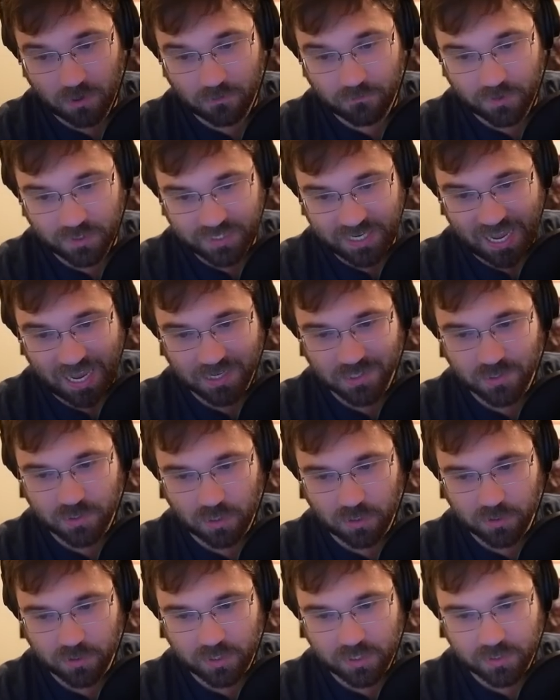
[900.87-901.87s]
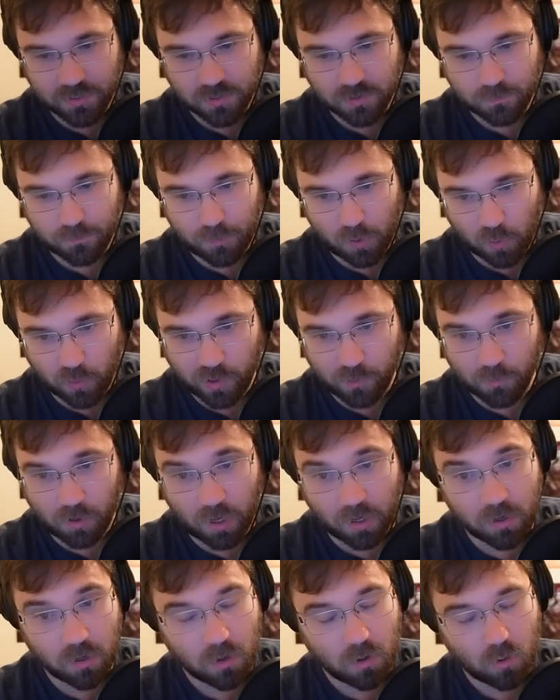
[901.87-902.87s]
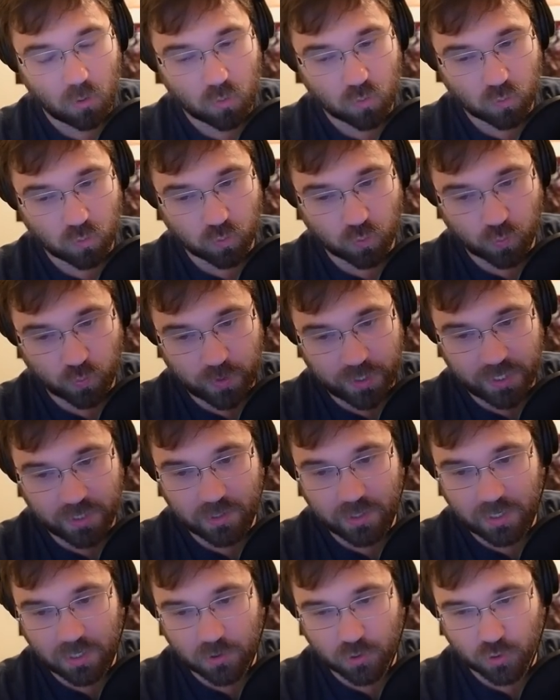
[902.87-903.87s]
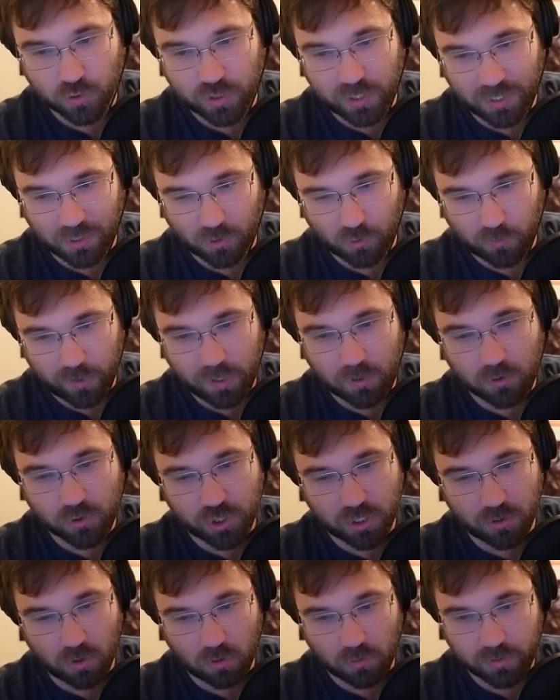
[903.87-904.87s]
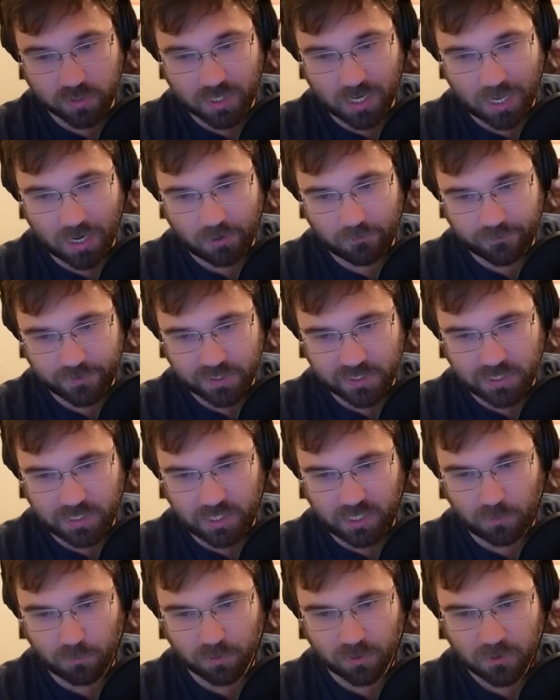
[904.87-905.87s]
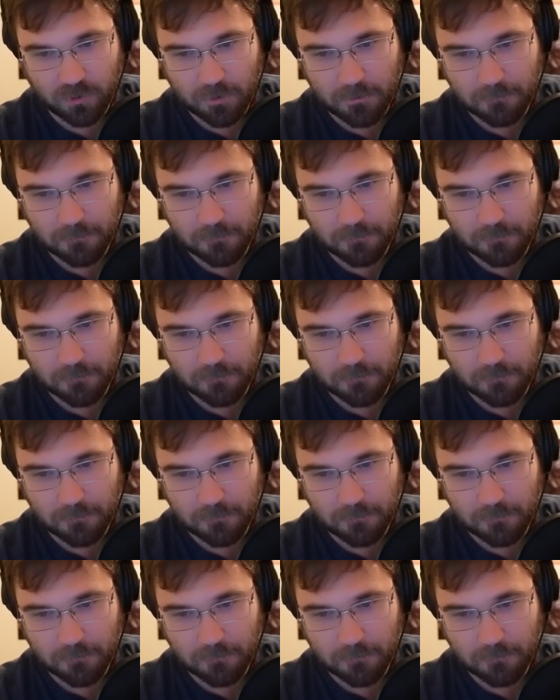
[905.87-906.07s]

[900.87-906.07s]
of attacks done to this Pokemon. Really interesting. 3 energy, though, is kind of steep.